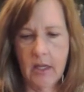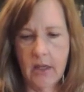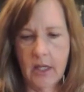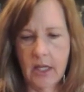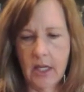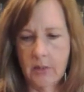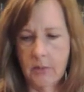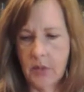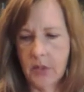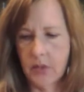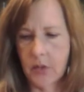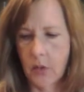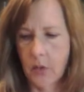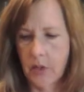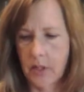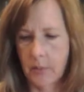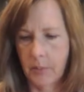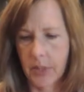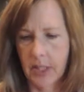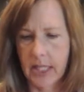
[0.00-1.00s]
Then I'm just
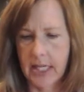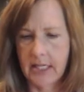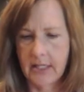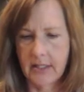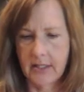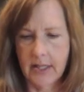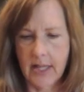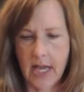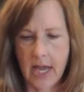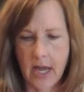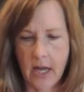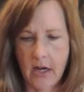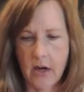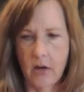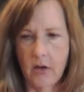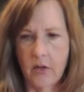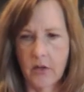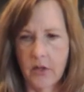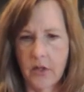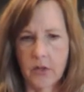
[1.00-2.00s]
going to place that
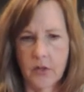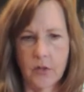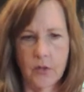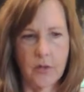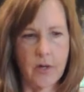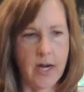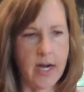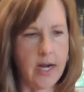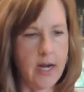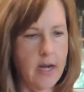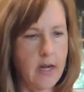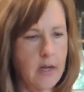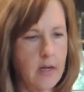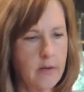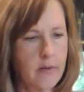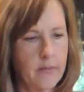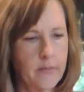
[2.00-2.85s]
on the tray.